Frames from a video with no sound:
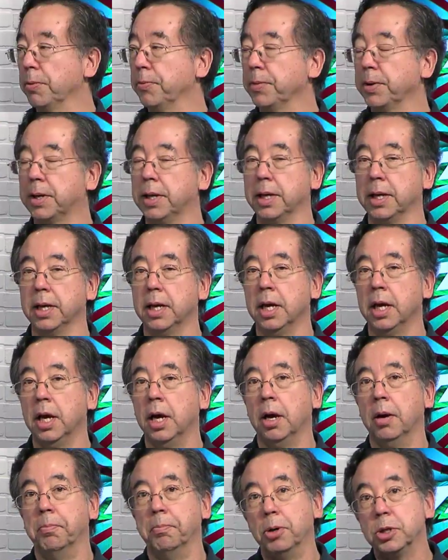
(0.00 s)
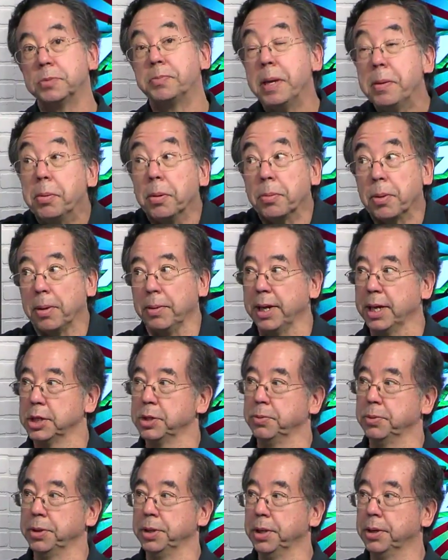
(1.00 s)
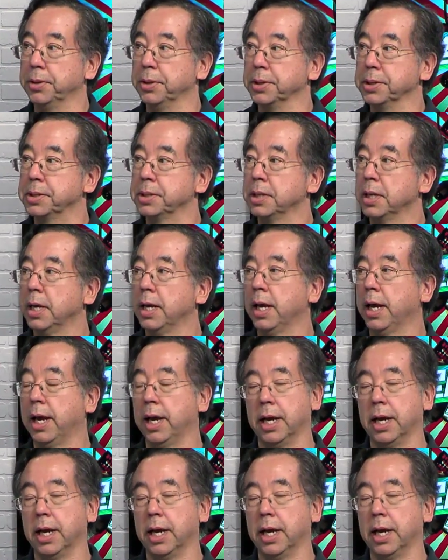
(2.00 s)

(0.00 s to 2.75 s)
perfectly, most people probably actually wouldn't notice. Right.